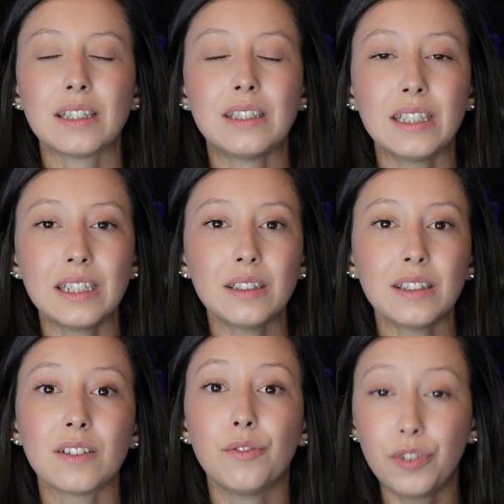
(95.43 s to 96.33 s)

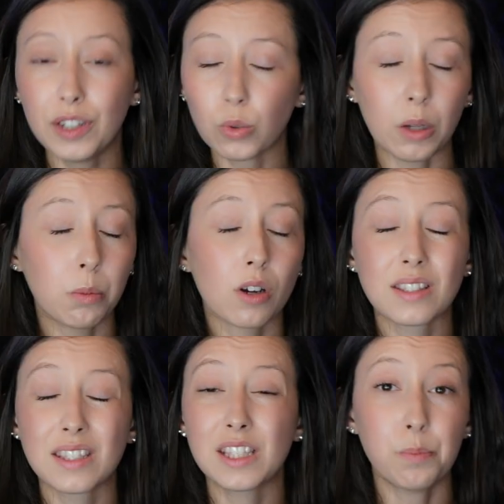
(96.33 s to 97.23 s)
then
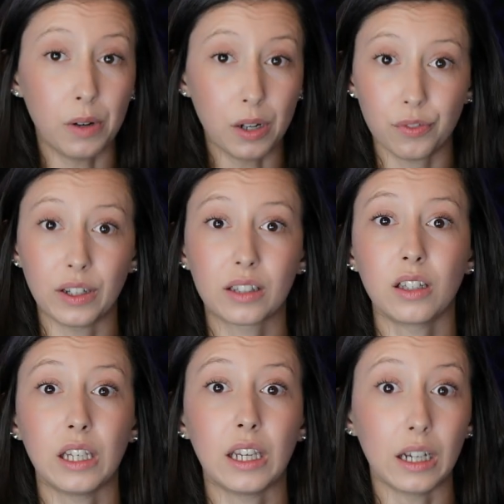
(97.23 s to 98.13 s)
VirtualBox is
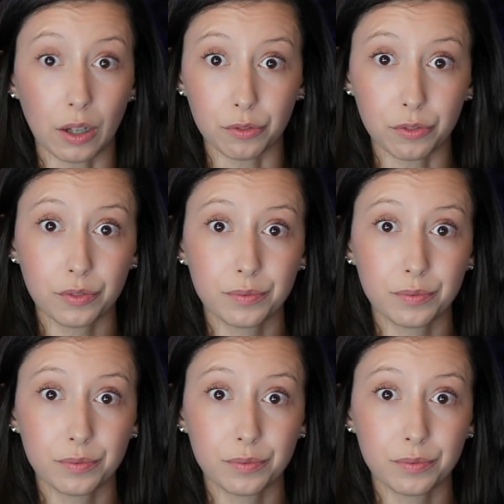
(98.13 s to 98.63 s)
perfectly enough.